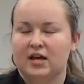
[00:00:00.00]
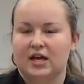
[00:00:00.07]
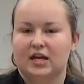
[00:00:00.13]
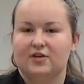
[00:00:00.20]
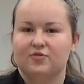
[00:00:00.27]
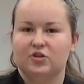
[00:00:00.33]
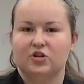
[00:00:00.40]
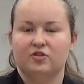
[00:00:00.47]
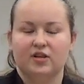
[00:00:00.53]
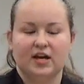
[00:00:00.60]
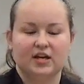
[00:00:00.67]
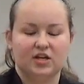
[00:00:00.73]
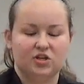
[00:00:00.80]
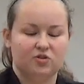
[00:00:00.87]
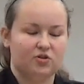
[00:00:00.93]
And if you don't
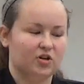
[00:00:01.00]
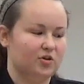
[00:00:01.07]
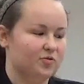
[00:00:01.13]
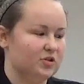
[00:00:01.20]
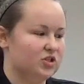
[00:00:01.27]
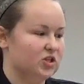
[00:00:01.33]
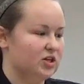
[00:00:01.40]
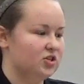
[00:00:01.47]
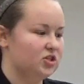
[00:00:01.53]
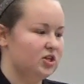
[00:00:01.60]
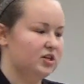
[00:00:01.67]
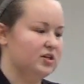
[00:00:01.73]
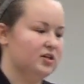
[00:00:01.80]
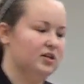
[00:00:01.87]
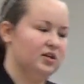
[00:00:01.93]
like it, you can always change
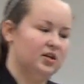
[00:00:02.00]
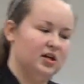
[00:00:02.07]
it.